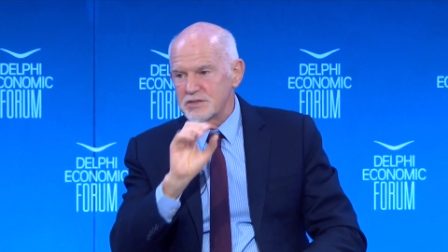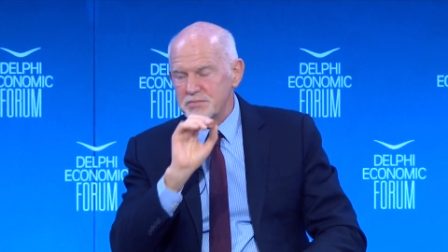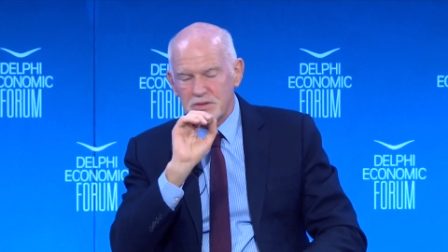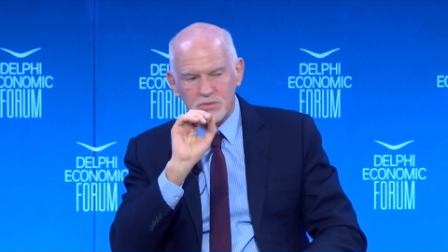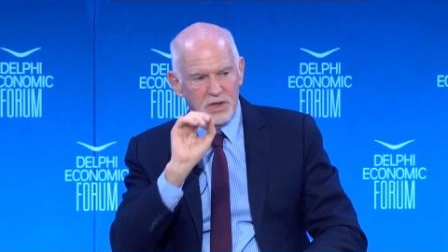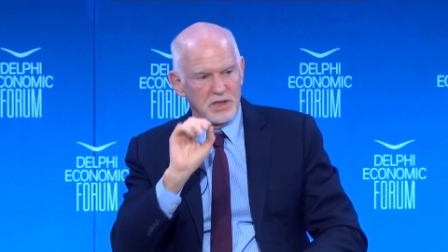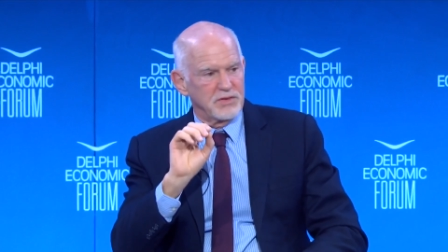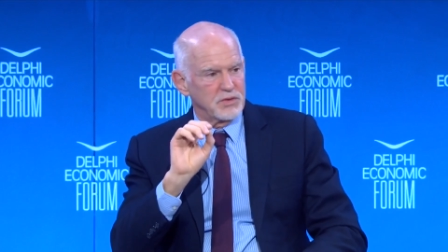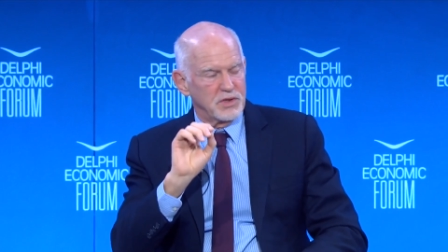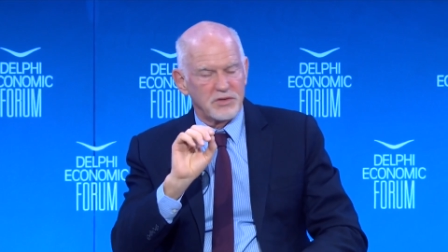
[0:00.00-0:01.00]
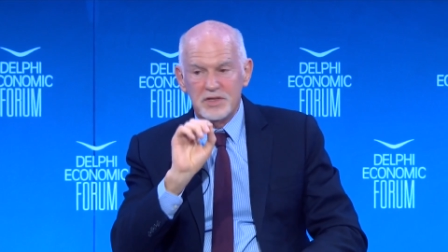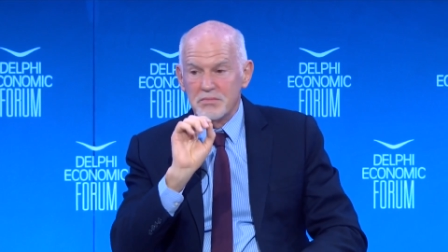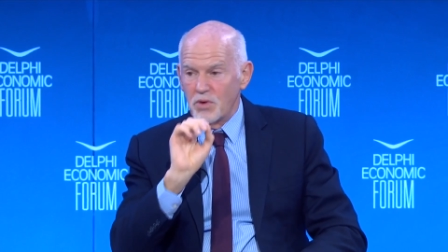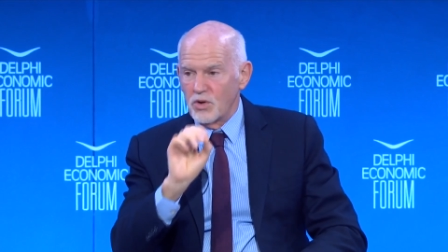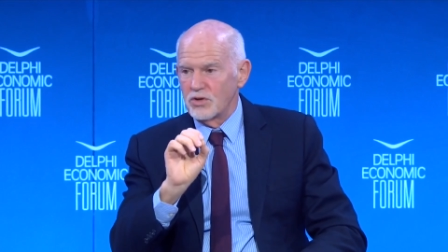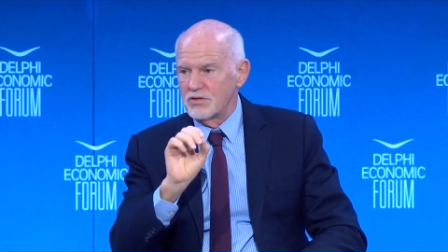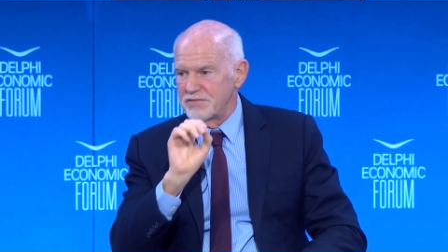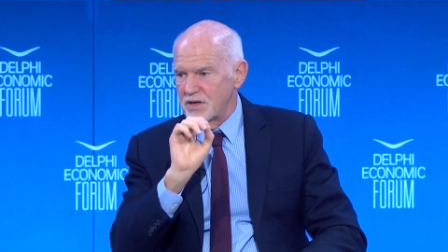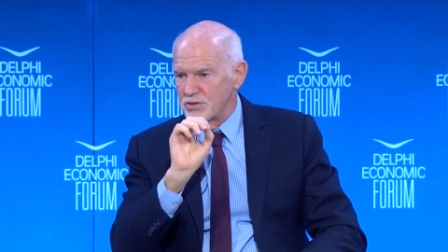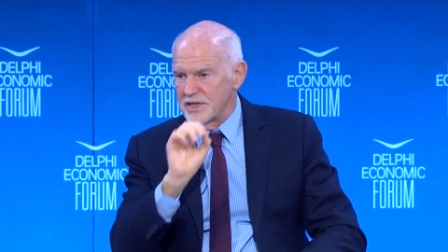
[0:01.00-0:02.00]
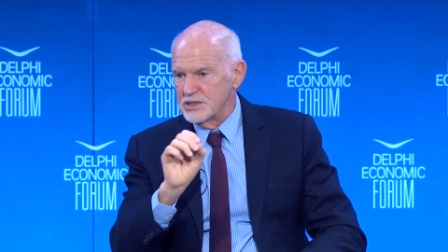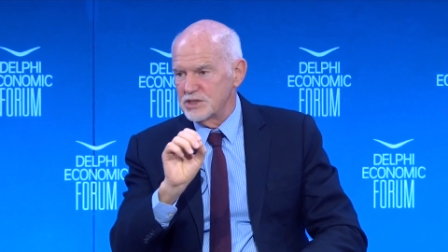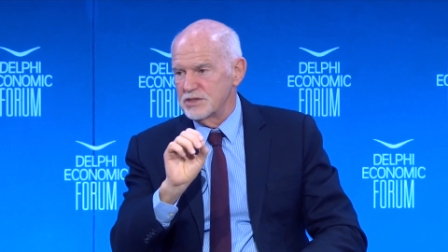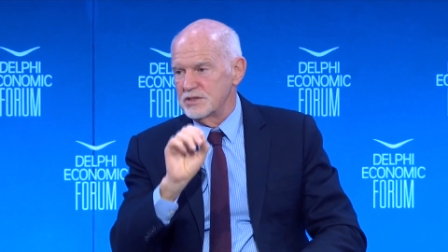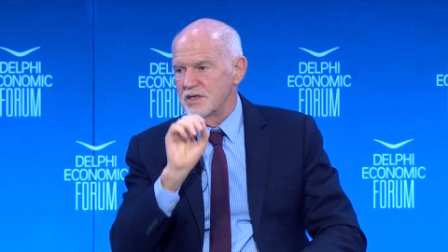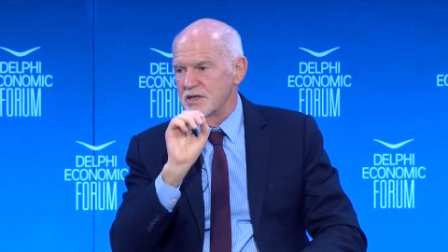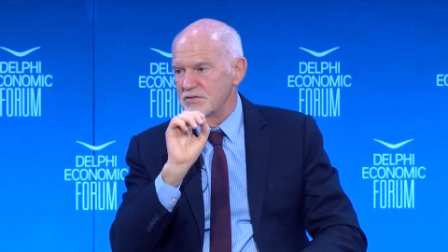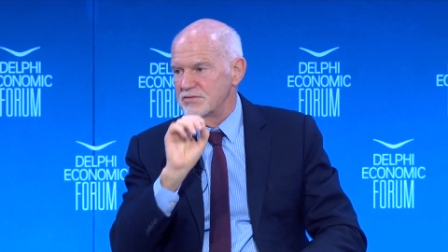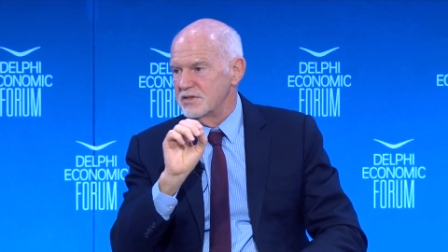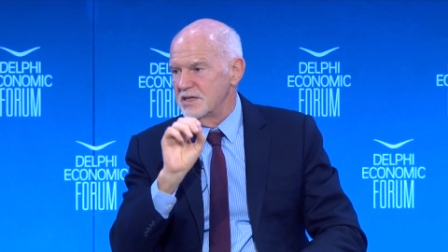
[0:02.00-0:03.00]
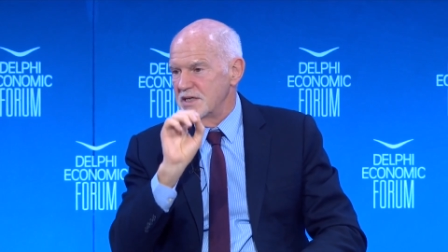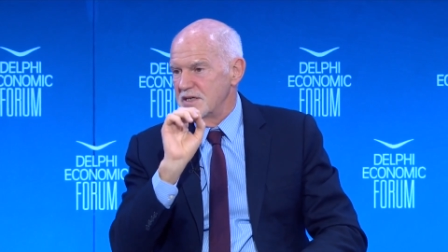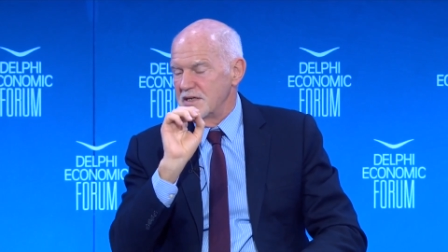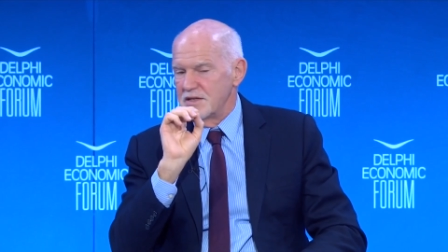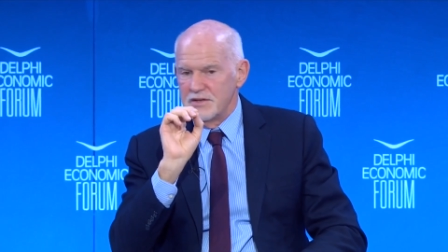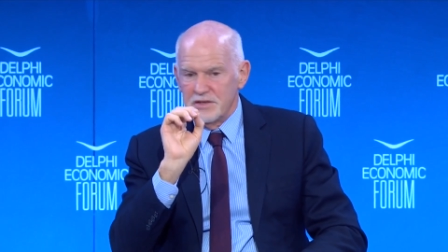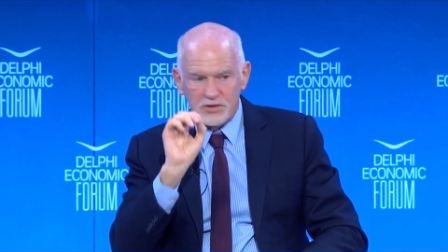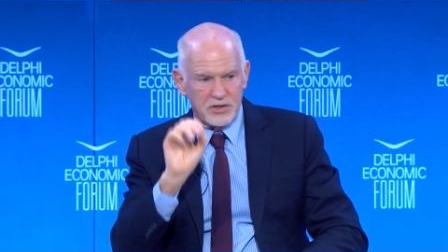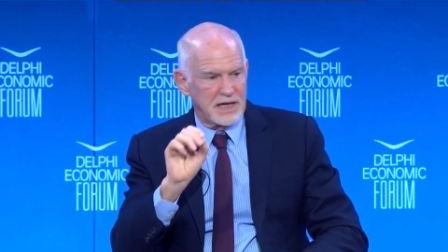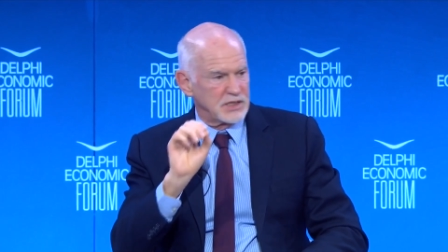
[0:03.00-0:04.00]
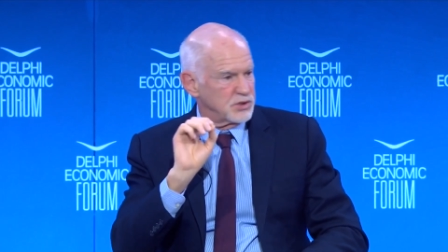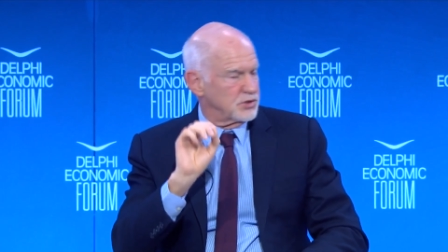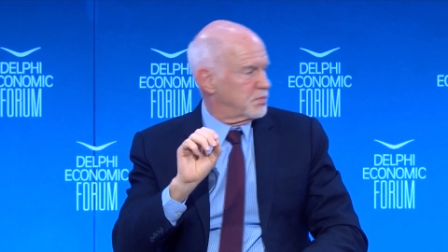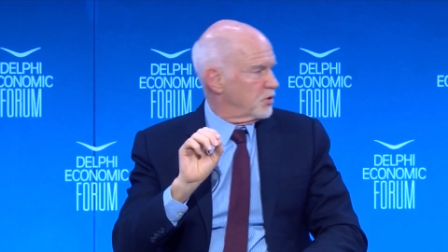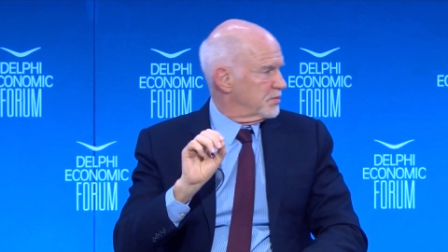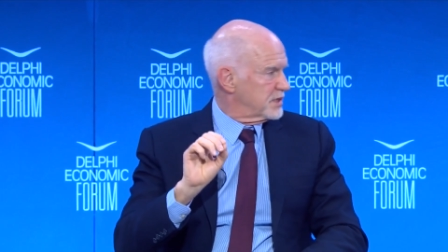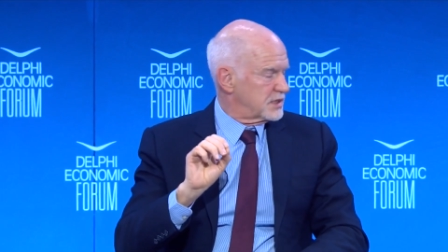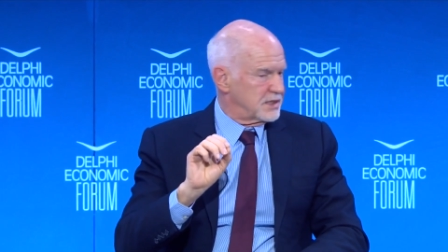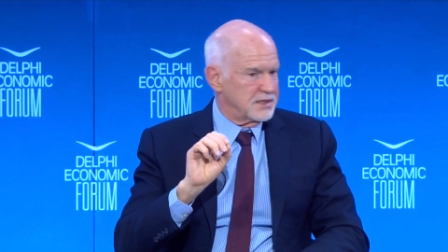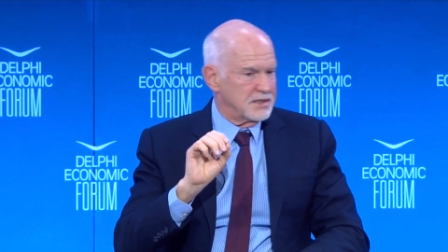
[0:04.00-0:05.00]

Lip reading: but one of it was the moral foundation of international diplomacy.